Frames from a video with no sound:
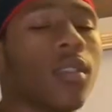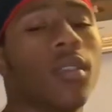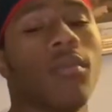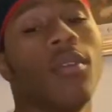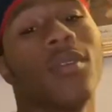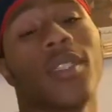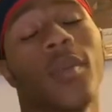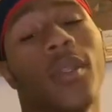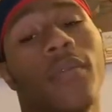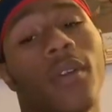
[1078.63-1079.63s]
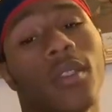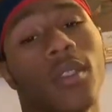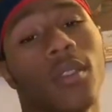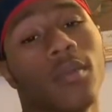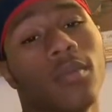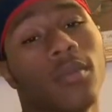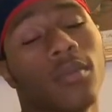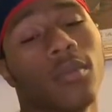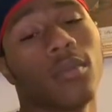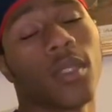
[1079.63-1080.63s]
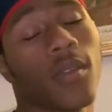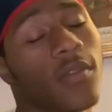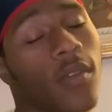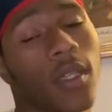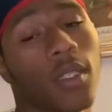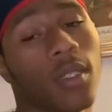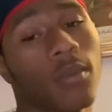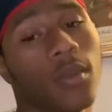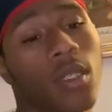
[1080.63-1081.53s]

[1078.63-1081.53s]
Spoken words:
One was that really fucked up. That was fucking up.